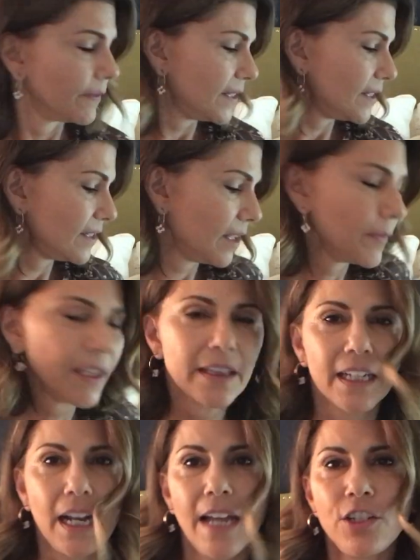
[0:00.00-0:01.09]
This is something
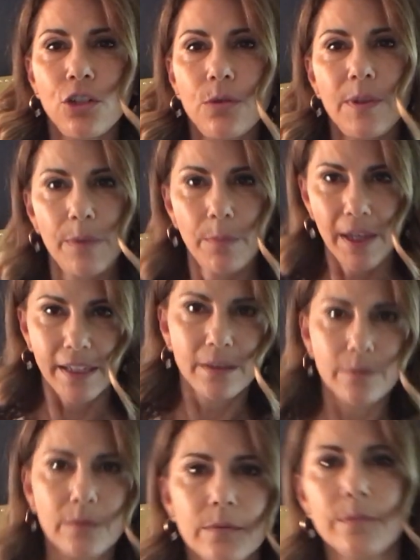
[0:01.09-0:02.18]
that I do with my
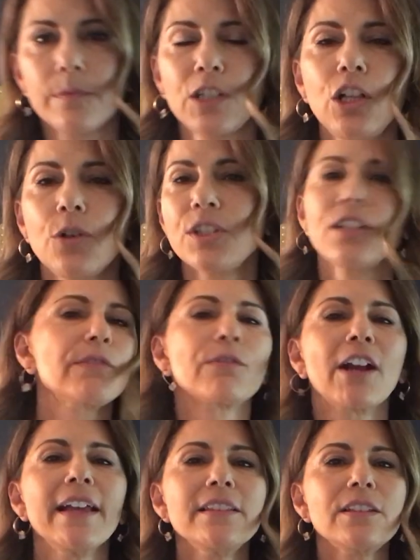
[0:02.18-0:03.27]
closest
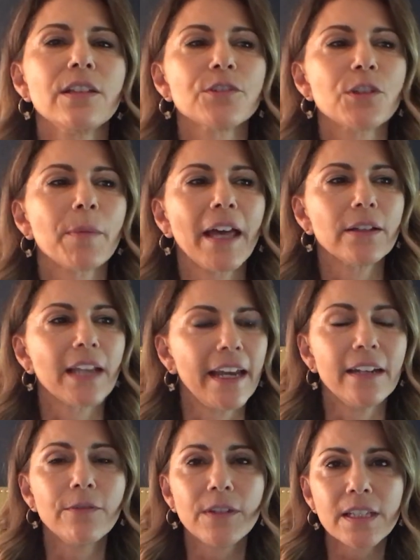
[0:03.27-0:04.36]
friends. There's about
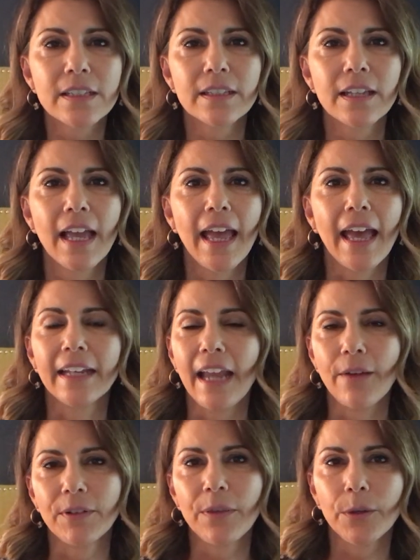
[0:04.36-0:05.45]
8 of us, and
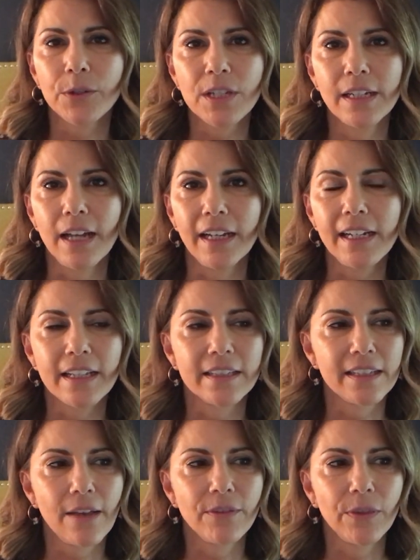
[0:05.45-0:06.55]
every Thursday night at
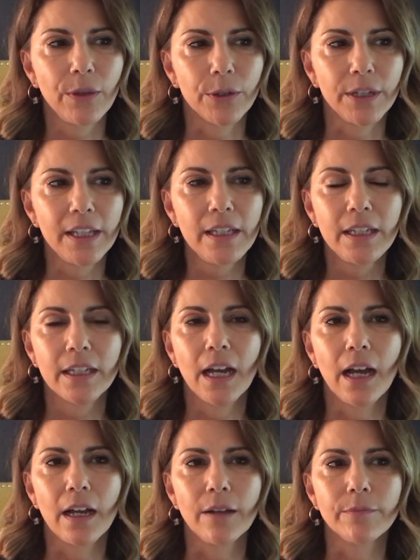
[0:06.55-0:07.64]

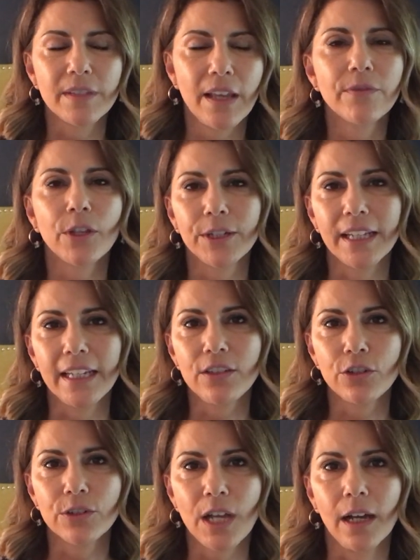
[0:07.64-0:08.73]
7:30
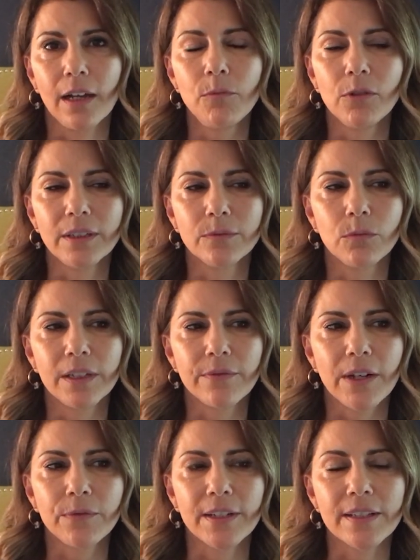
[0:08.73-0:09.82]
Eastern Time, one of
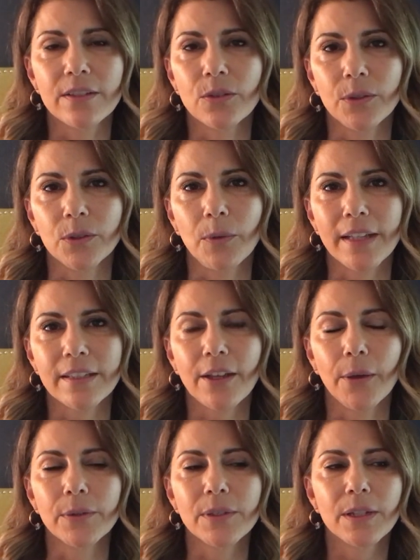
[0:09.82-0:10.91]
our friends is on the West
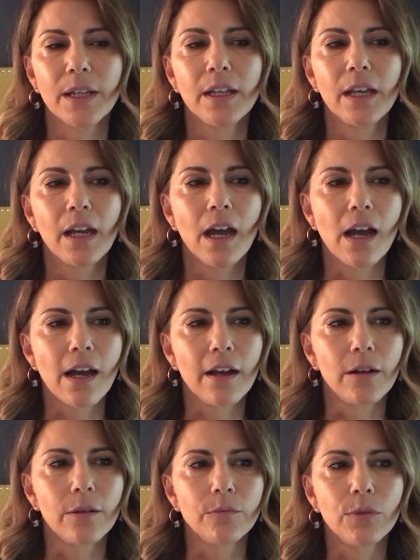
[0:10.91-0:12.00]
Coast,
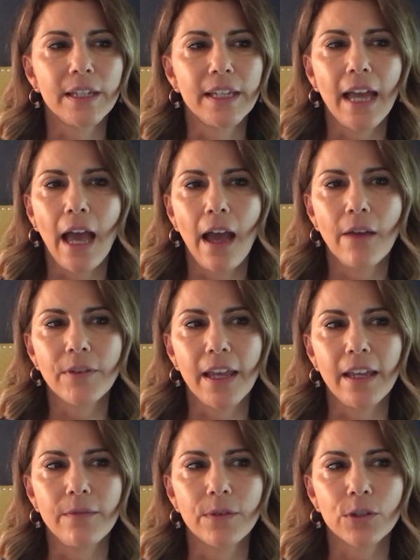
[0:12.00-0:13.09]
we have
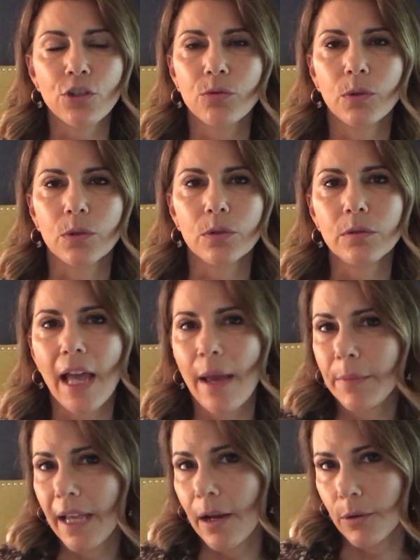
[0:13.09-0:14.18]
a virtual
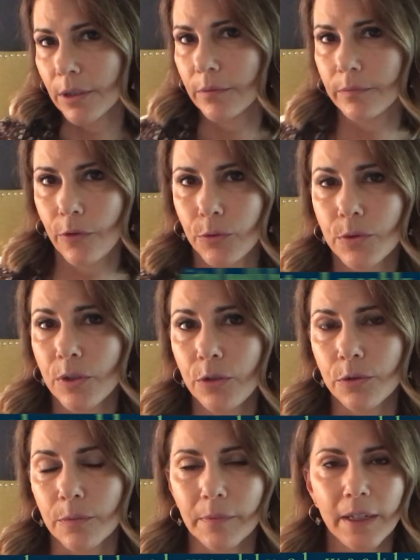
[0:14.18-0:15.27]
happy hour through Zoom,